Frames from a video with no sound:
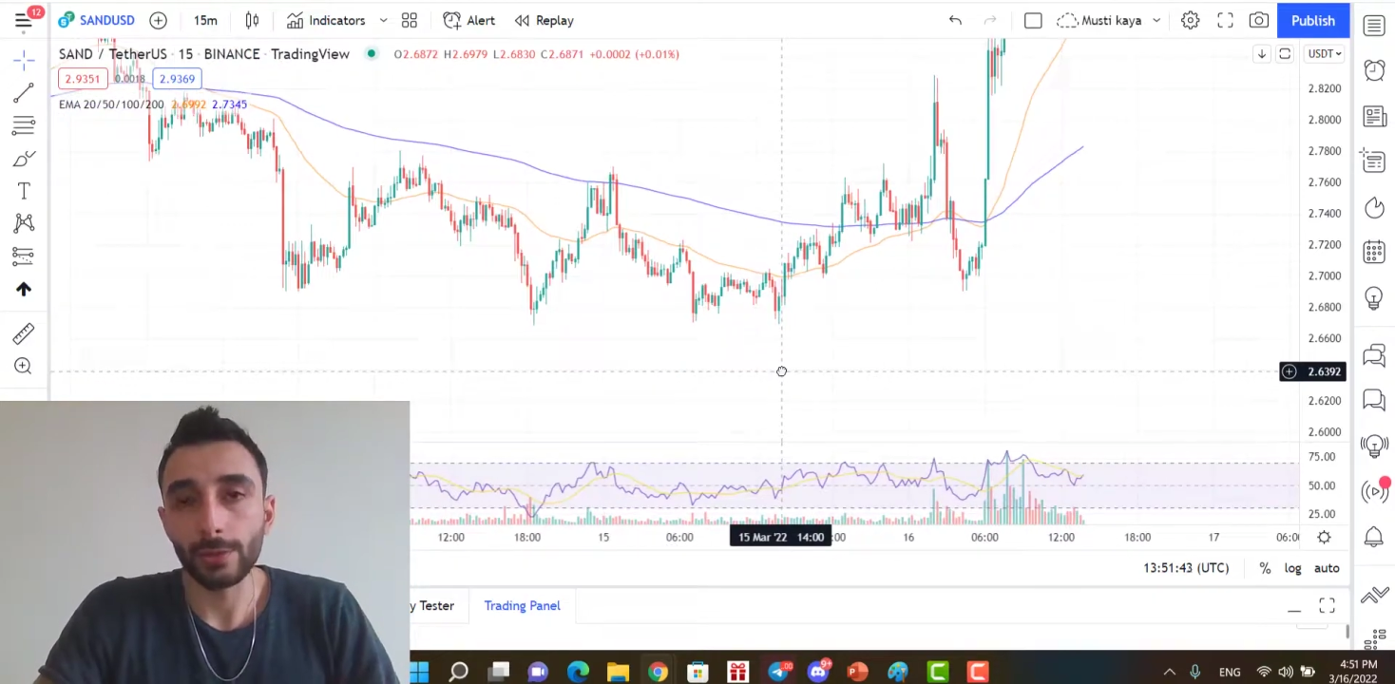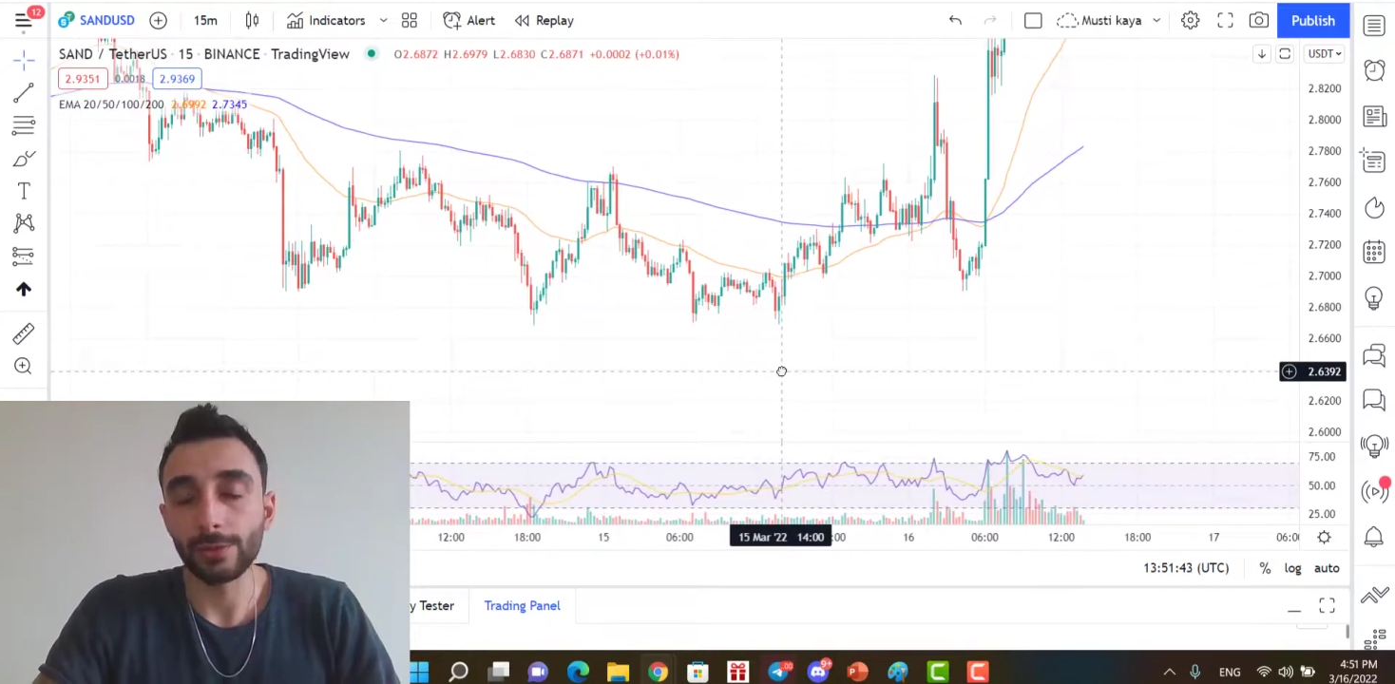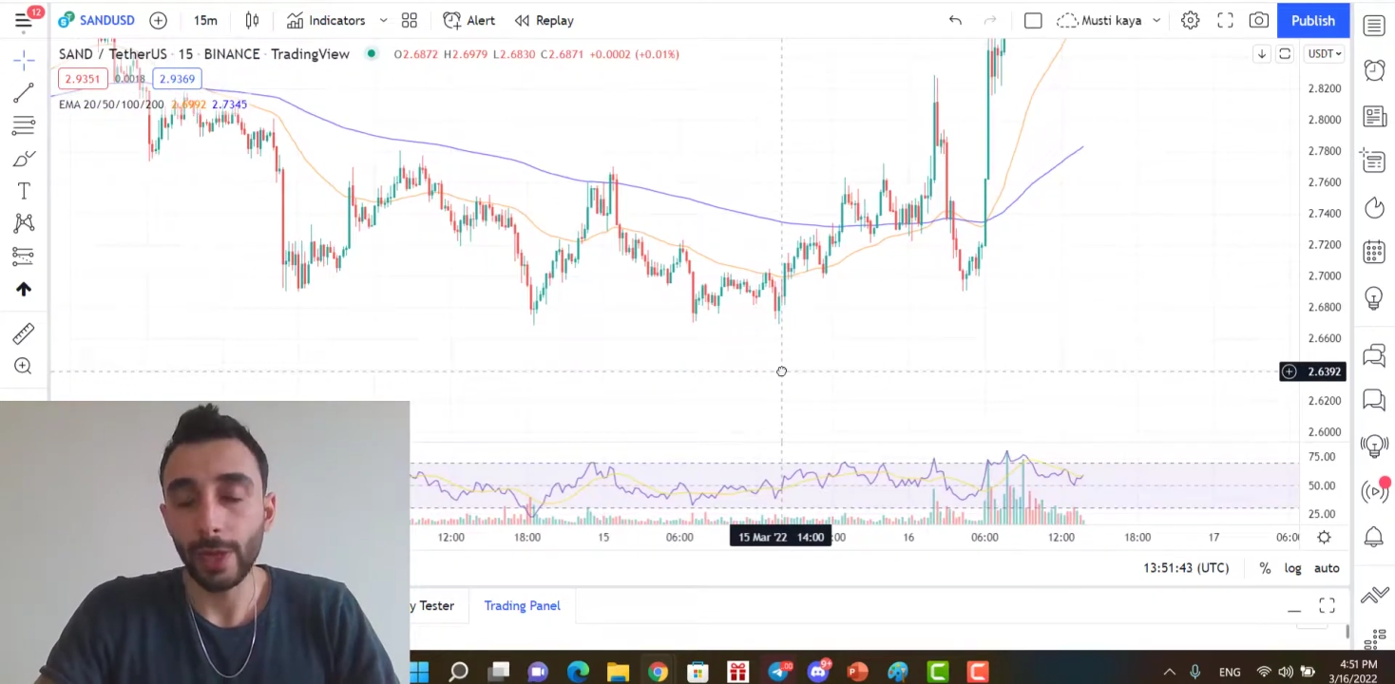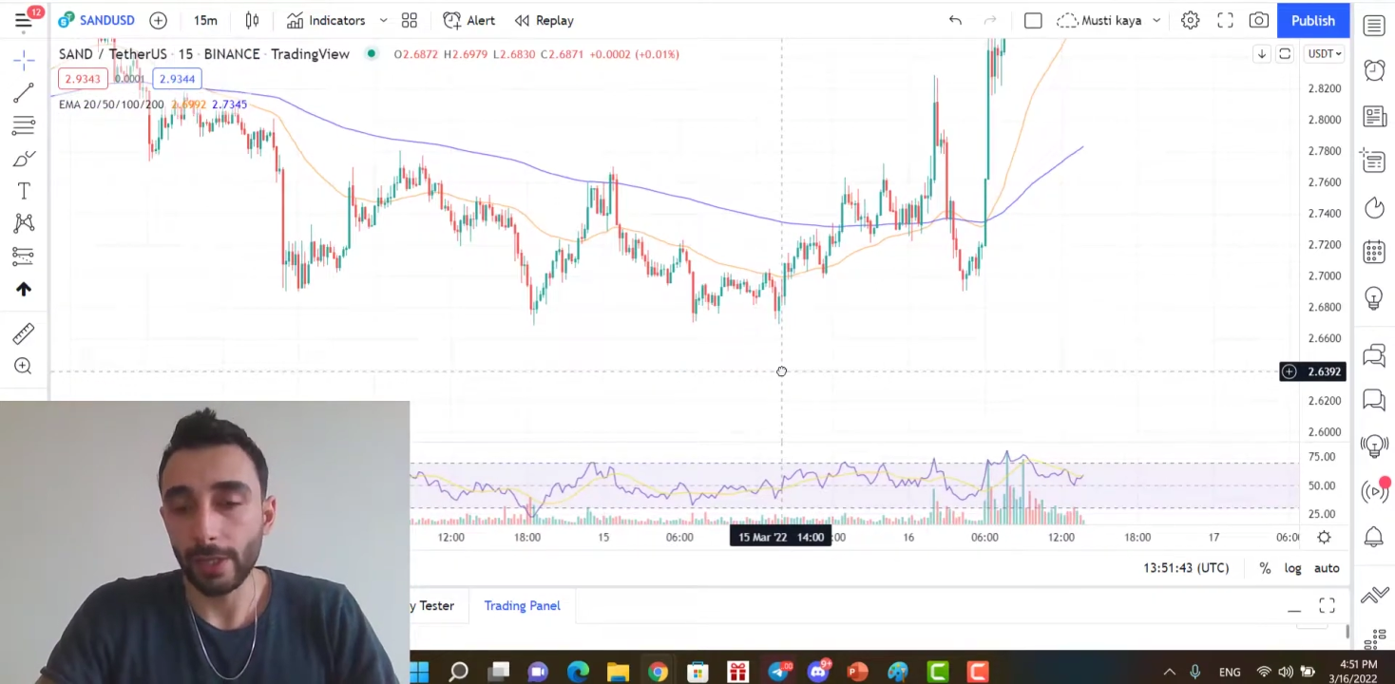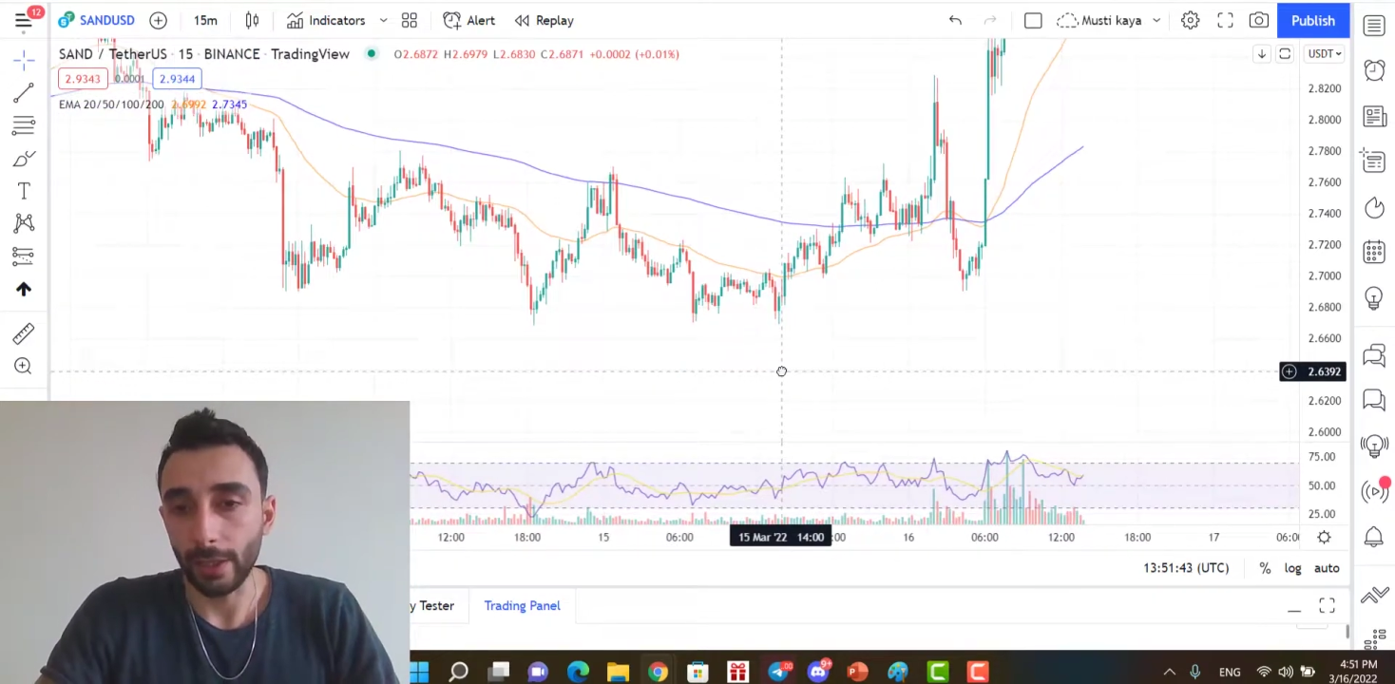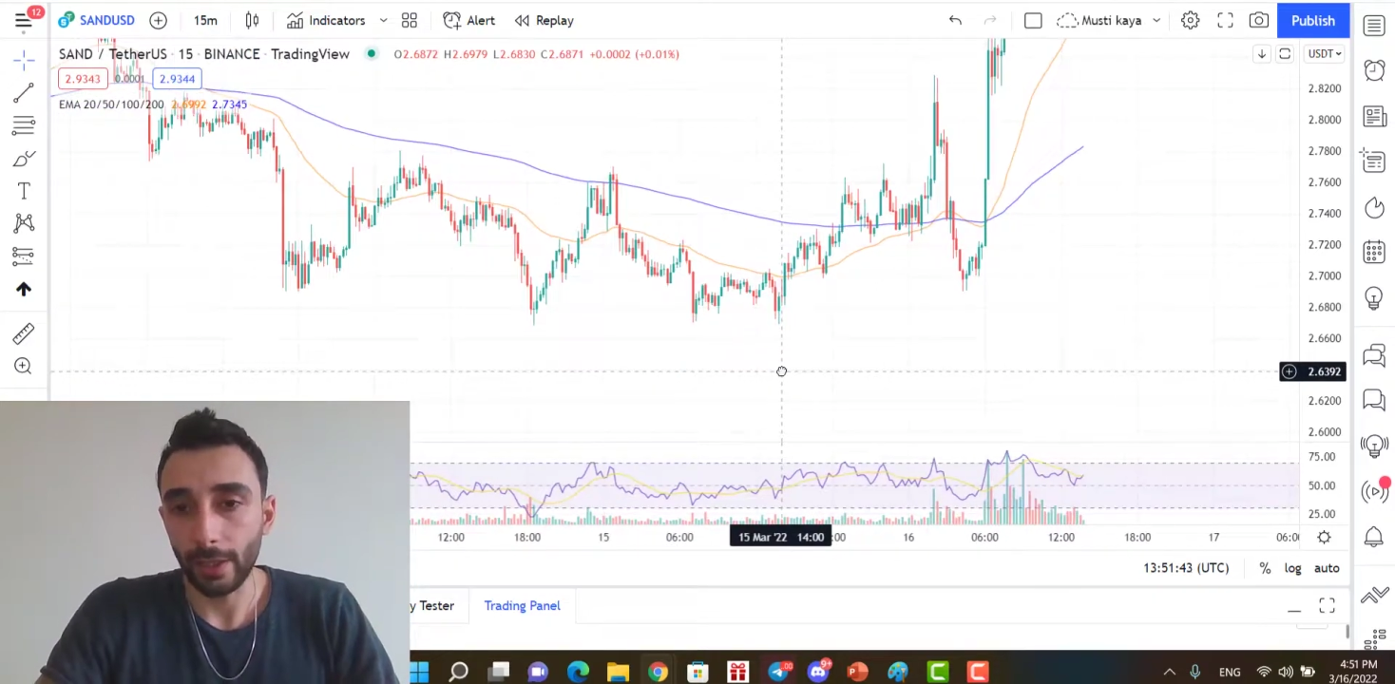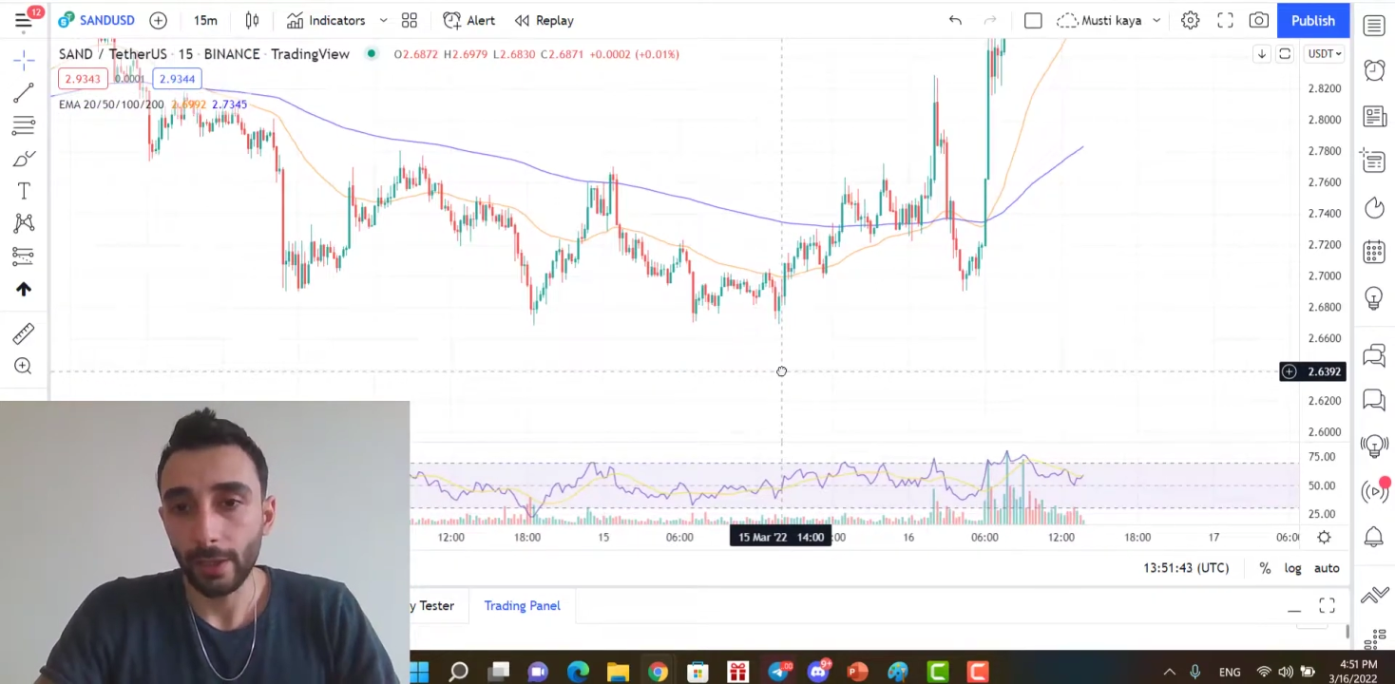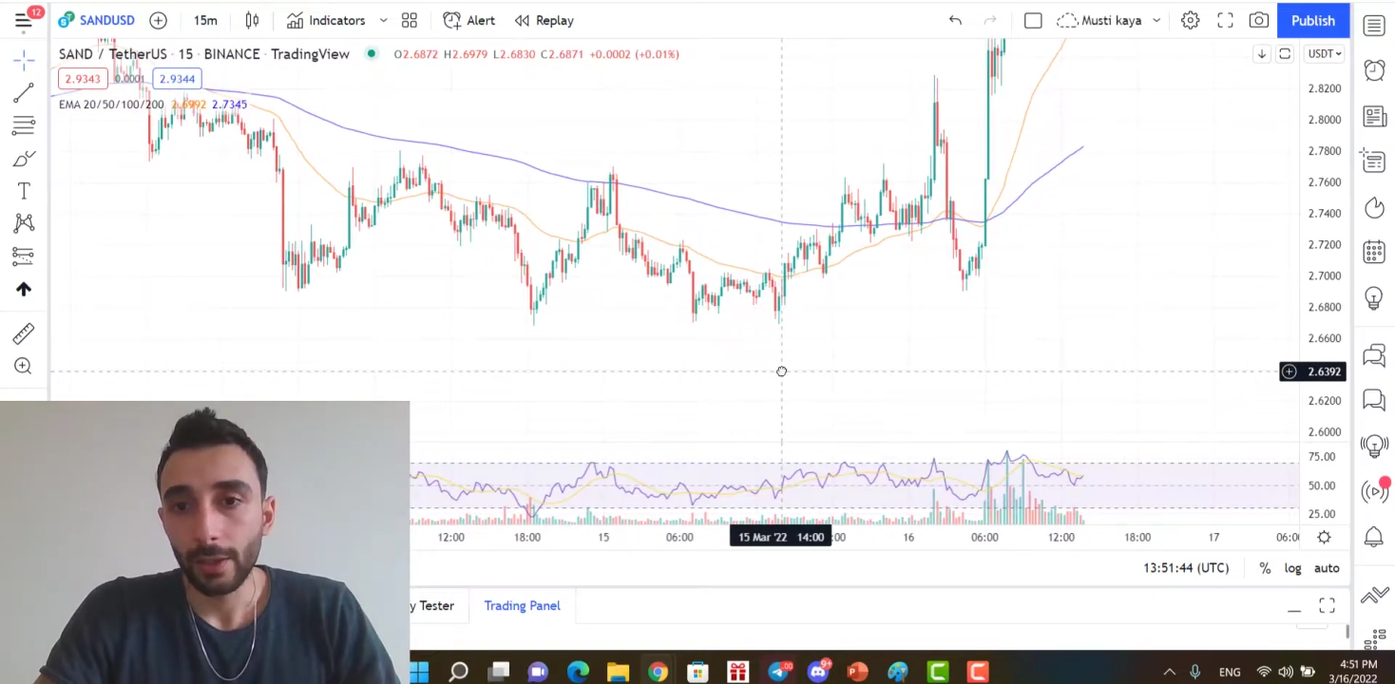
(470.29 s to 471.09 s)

trading